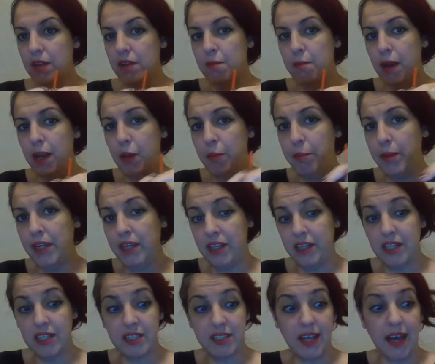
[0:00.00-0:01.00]
My opinion
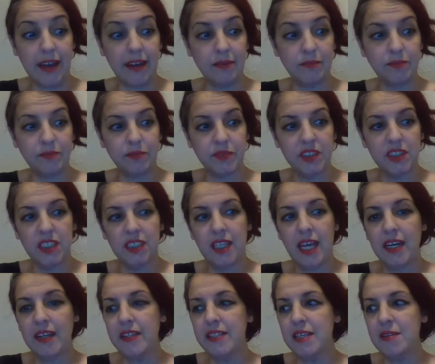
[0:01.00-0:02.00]
is that. Because a
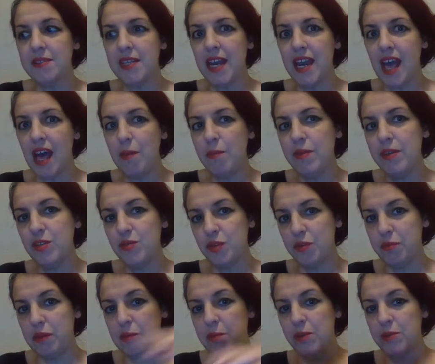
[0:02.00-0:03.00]
lot of the times that happens
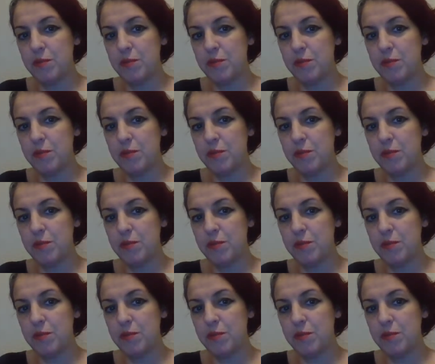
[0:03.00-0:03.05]
with people,